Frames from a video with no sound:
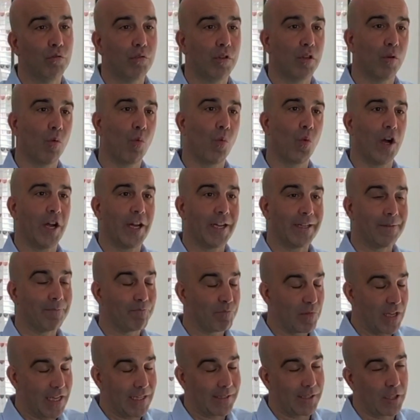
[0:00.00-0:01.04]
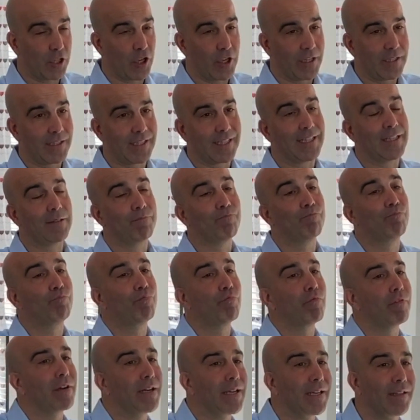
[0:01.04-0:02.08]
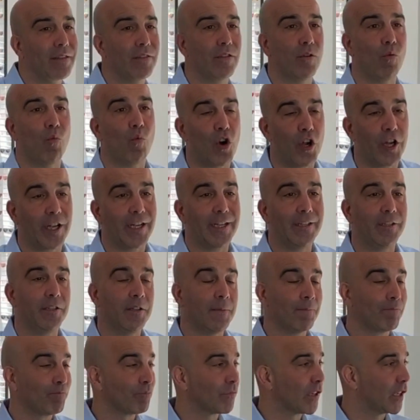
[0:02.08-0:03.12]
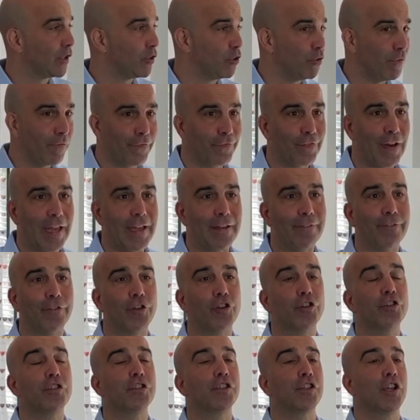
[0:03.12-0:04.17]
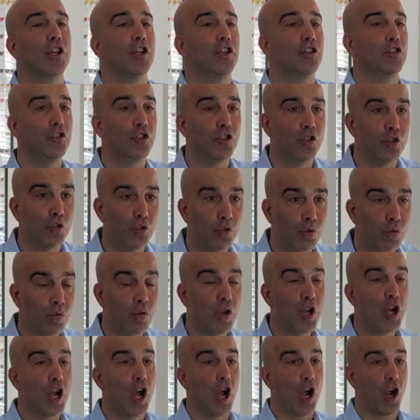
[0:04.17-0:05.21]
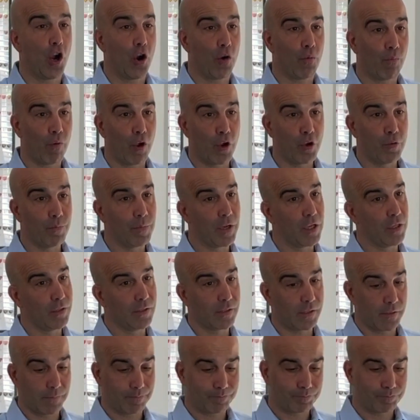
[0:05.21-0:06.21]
the wine. It's going to bring the wine new flavors, new aromas,